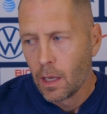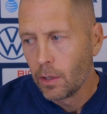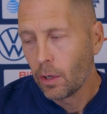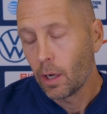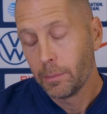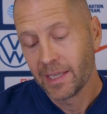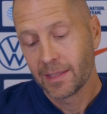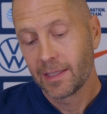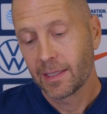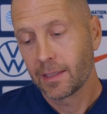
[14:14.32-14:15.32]
No, I mean, I
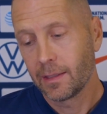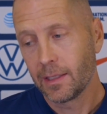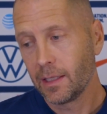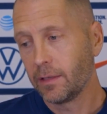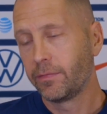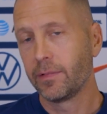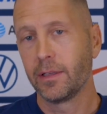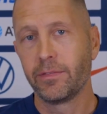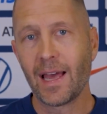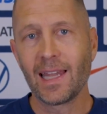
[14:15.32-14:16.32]
think
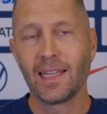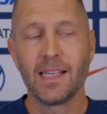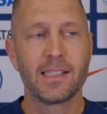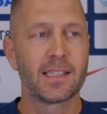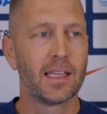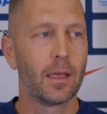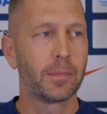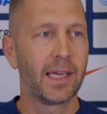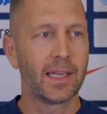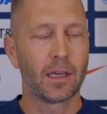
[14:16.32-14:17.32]
if that leads to
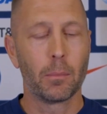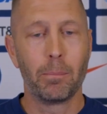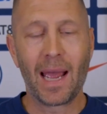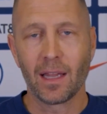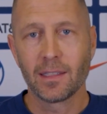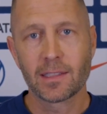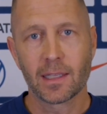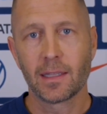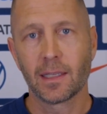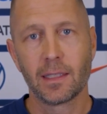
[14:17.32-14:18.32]
them getting unbalanced,
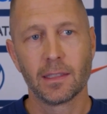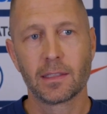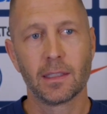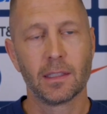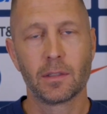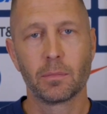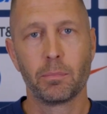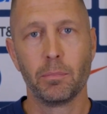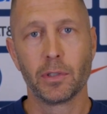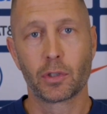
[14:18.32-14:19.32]
I think it's
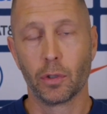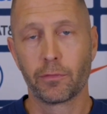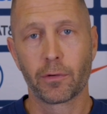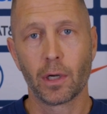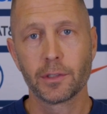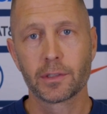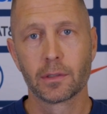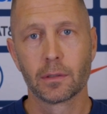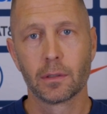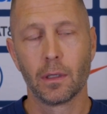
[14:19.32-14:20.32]
good for us.
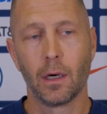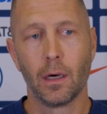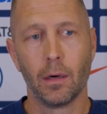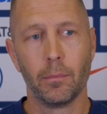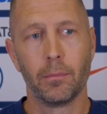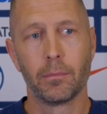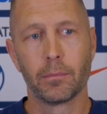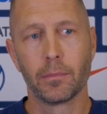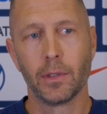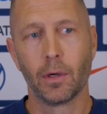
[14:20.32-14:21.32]
You
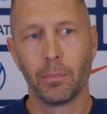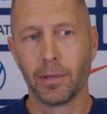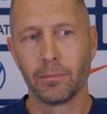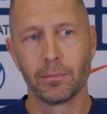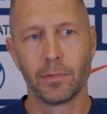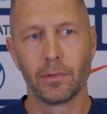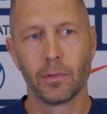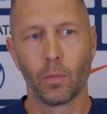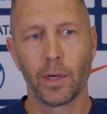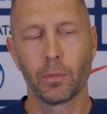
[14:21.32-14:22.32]
know, but
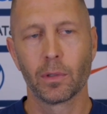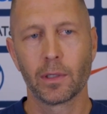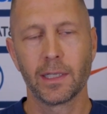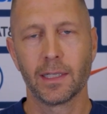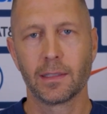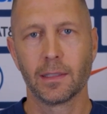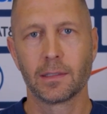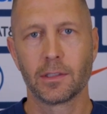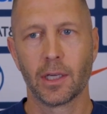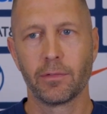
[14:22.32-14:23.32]
the way we're looking at
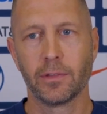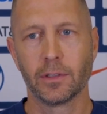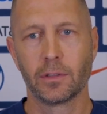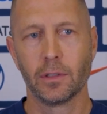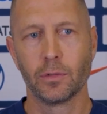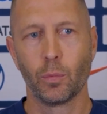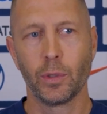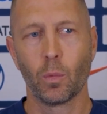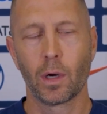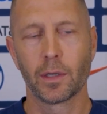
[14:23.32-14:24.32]
this, Jeff, is
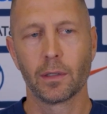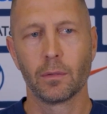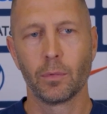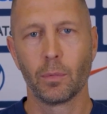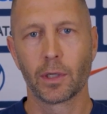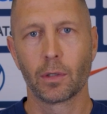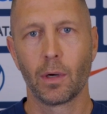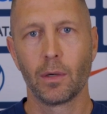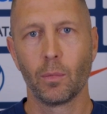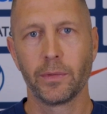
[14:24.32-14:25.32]
we wanna
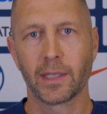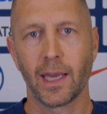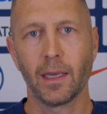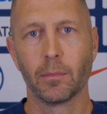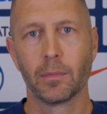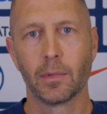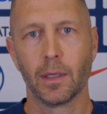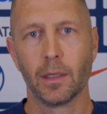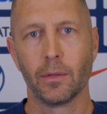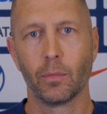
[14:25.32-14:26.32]
go out and win the game,
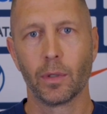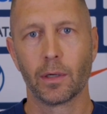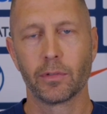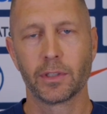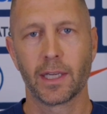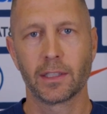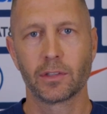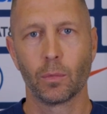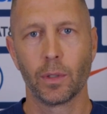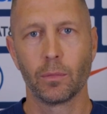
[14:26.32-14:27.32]
and whatever it
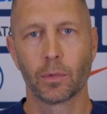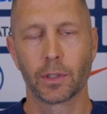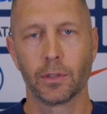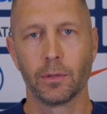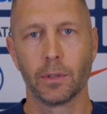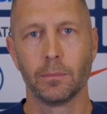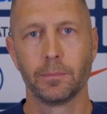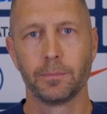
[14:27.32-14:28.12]
takes to win, we're gonna do it.